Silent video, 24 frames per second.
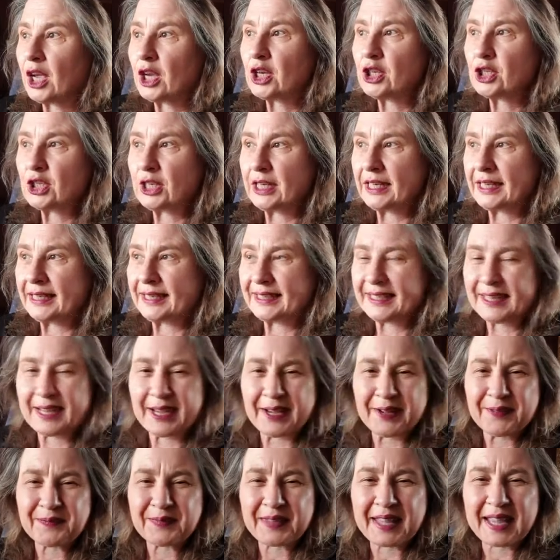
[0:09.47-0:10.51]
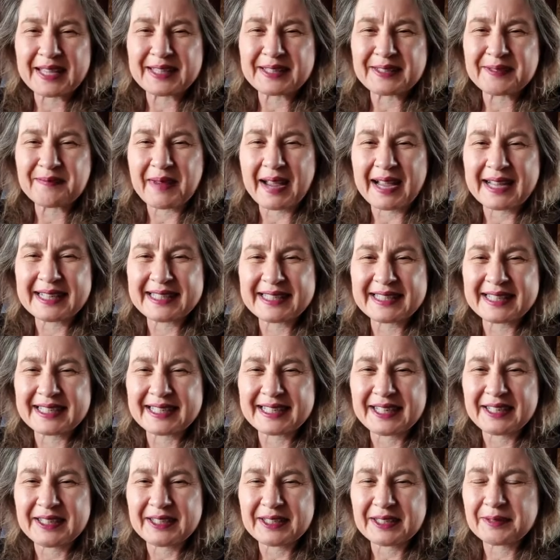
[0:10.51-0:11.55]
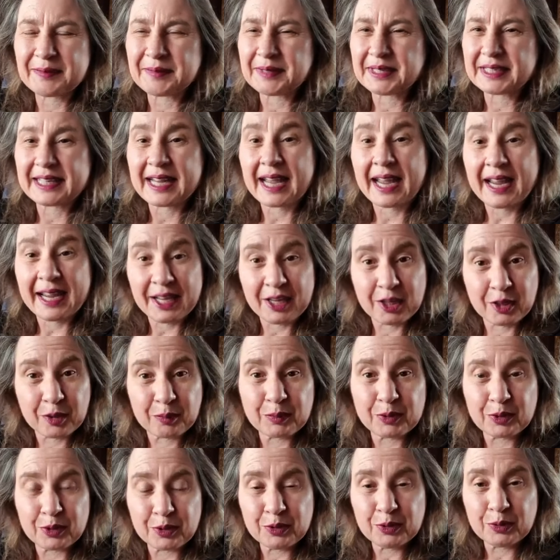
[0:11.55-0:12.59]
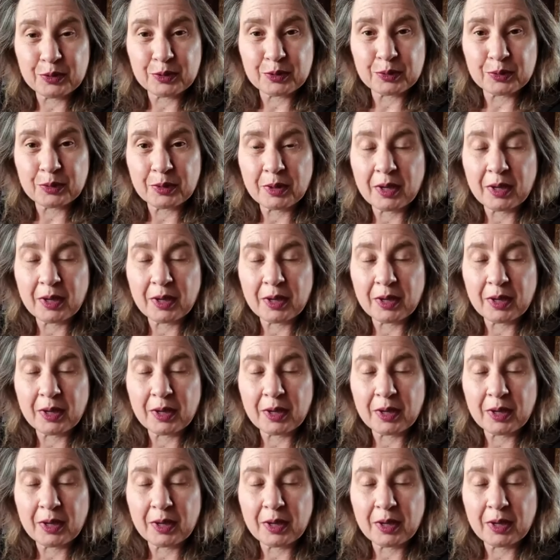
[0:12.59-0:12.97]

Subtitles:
Janine here. As a mindset alchemist, I help you